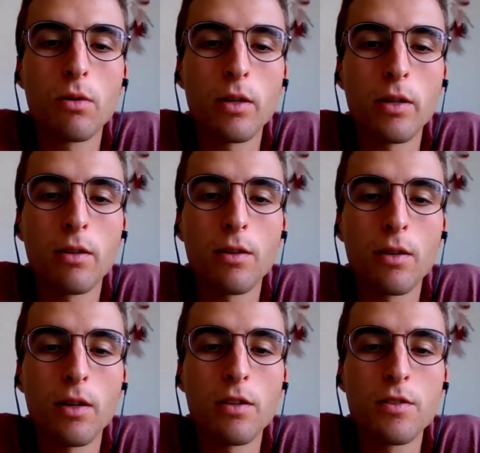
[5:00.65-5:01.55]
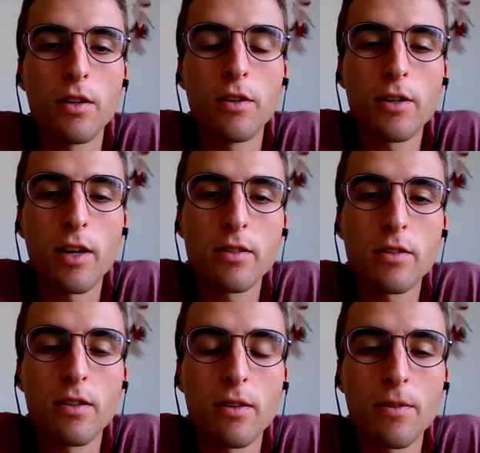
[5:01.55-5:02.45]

in mm-hmm. in the senior class.